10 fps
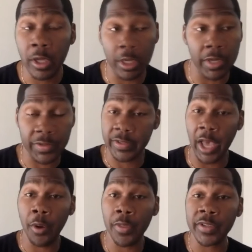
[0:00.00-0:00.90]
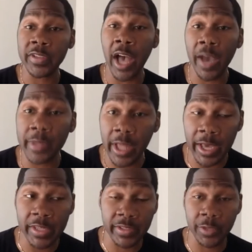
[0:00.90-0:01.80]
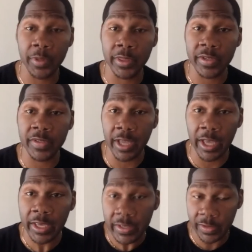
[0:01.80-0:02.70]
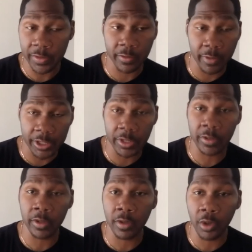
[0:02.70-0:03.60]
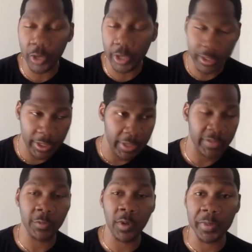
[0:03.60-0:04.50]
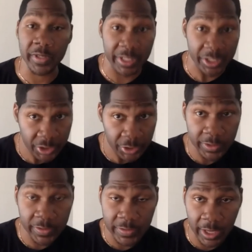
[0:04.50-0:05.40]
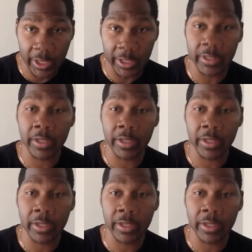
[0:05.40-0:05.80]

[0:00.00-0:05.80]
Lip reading: scour their timeline, see what they're saying, see the direction that they're going, see what petitions you can sign.